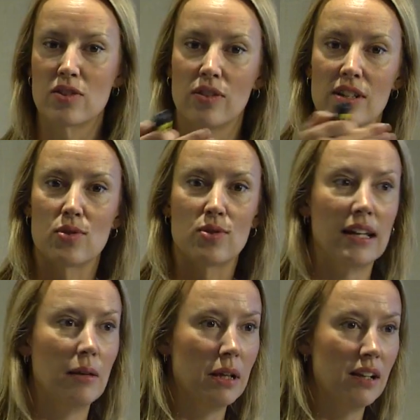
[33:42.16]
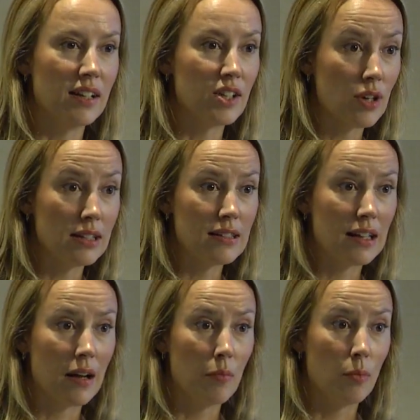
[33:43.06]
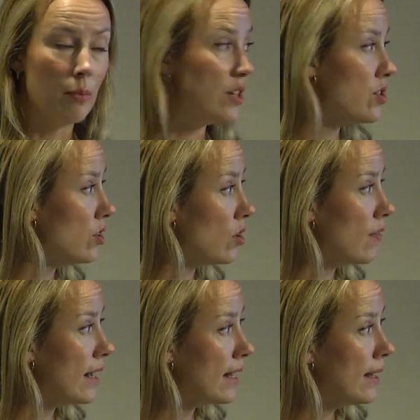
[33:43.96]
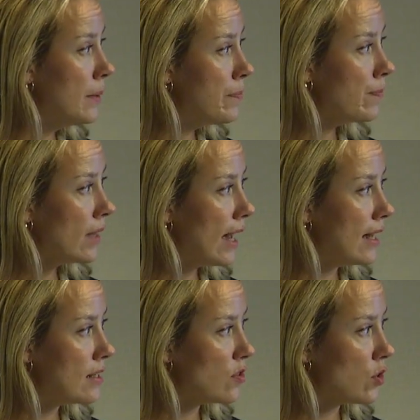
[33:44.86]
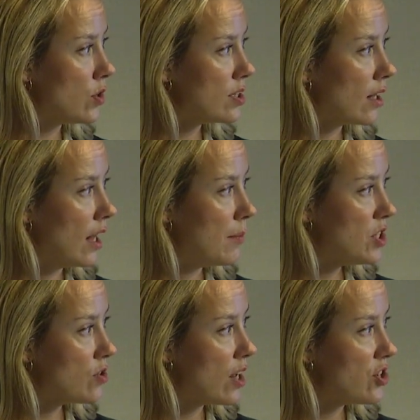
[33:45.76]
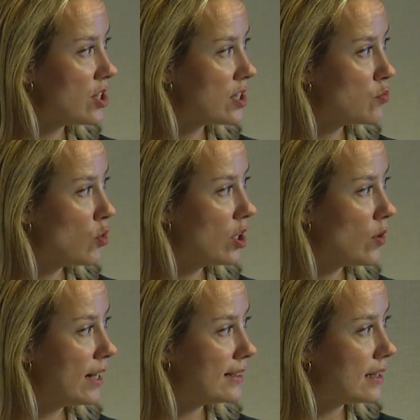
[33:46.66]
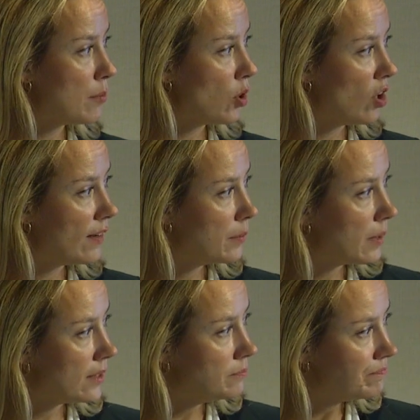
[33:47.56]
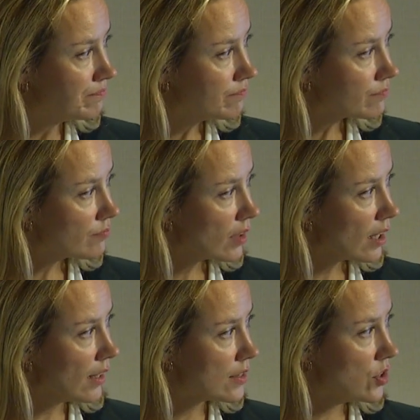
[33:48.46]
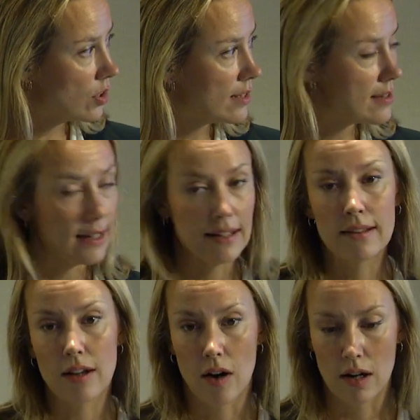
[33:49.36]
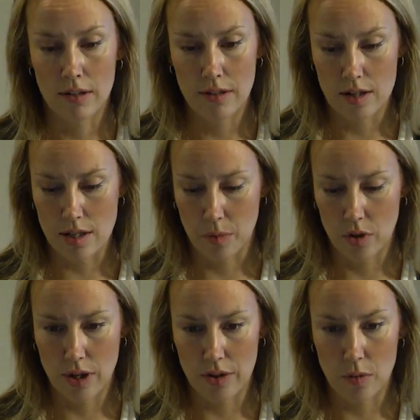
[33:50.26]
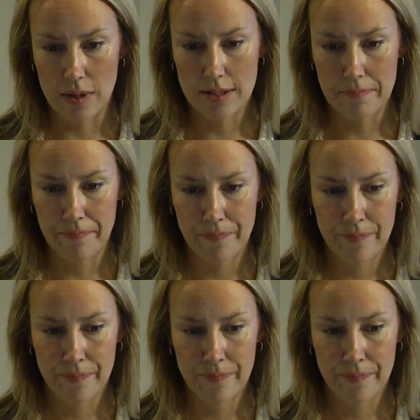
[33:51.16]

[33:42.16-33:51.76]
based on these sustainability trends that I mentioned already. And of course, the climate strategy is one great example of it, but as you can see, there are some good other ones.